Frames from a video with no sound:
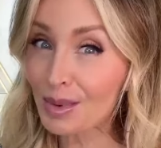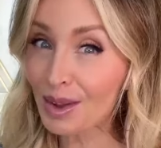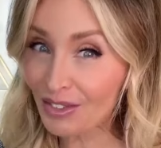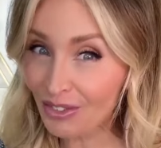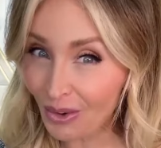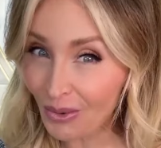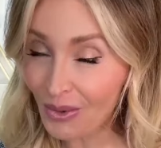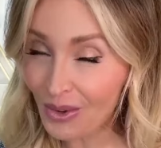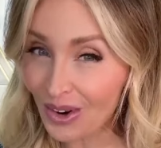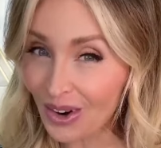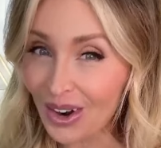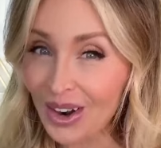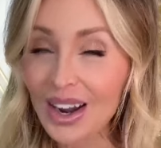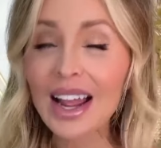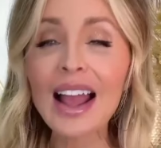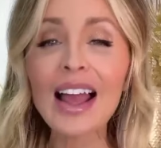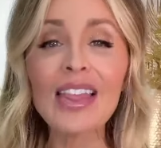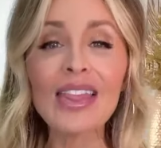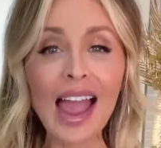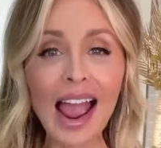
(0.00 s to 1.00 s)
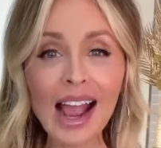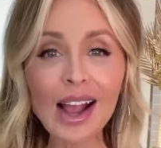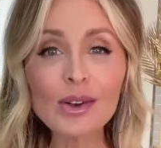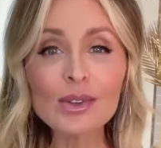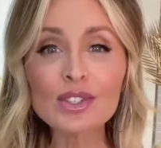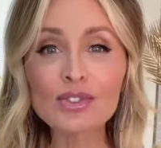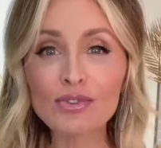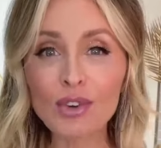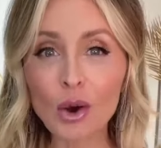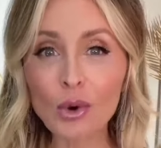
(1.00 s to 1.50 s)
before. The
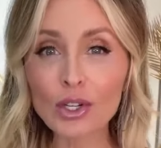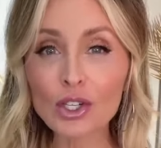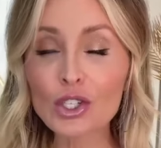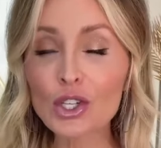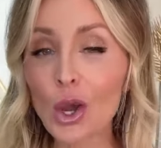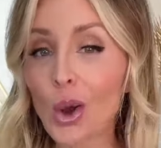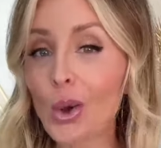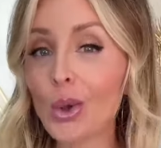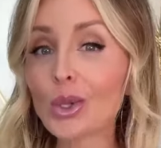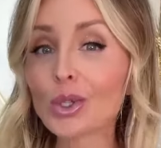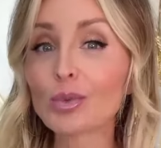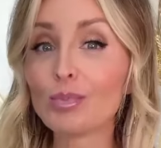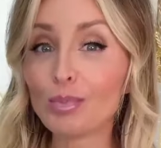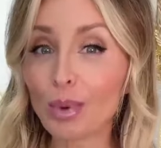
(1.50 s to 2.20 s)
House voted to hold